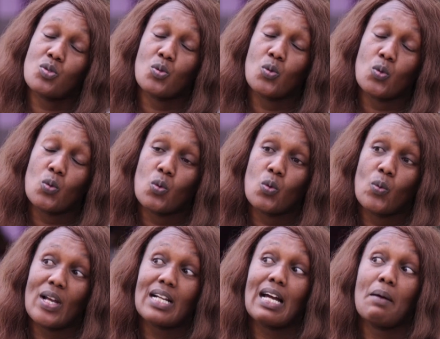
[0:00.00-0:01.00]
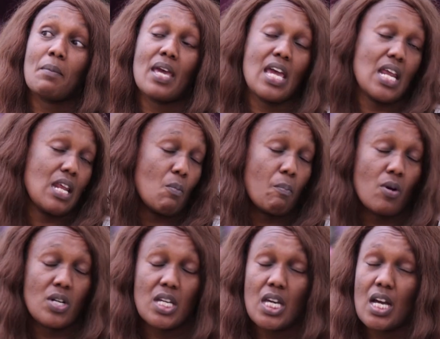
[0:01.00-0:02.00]
to welcome
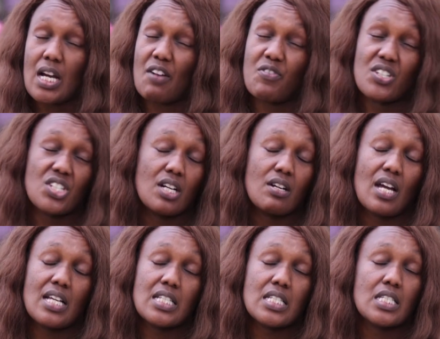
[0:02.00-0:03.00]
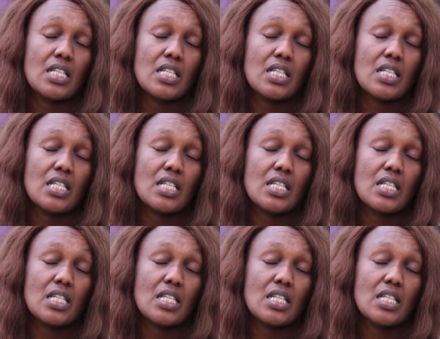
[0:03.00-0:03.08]
anybody, cafeterias,